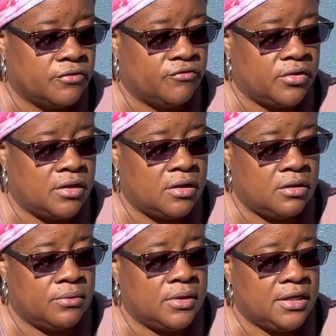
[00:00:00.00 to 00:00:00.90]

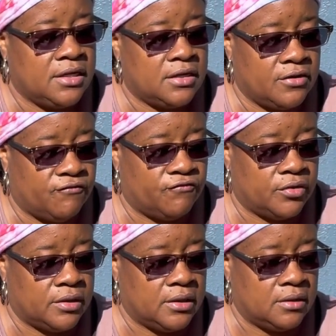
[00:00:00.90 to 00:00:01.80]
very
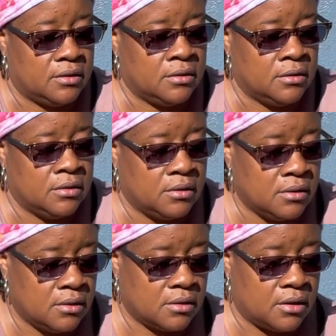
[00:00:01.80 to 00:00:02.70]
carefully.
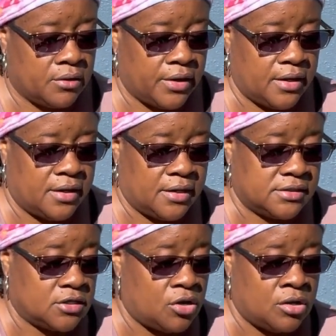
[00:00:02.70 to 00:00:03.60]
All right, and that's
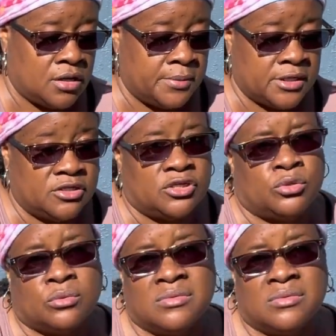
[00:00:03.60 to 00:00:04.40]
all I'm gonna do,